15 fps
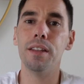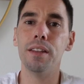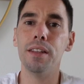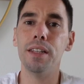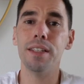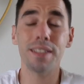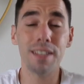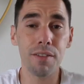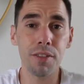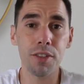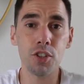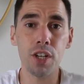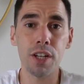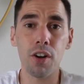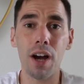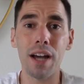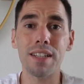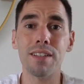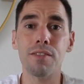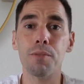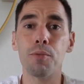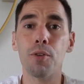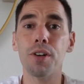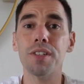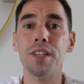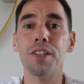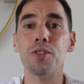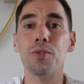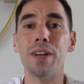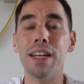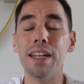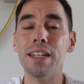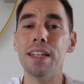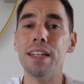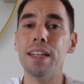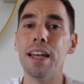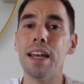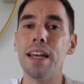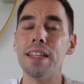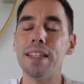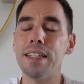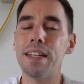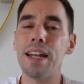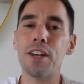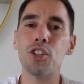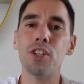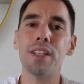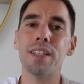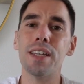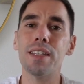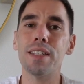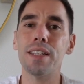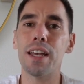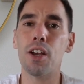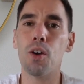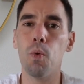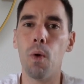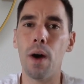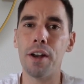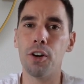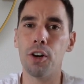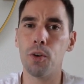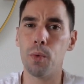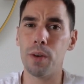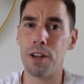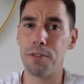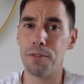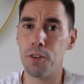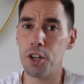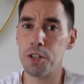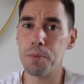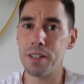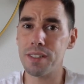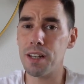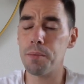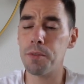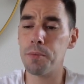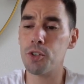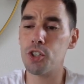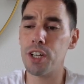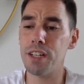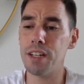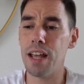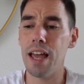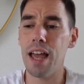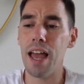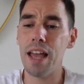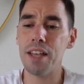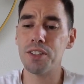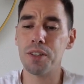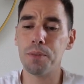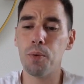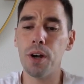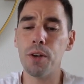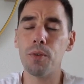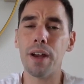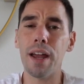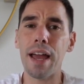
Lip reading: The 7th gen i7 processor in here did actually tend to get quite hot when I first picked up the machine, to the point where I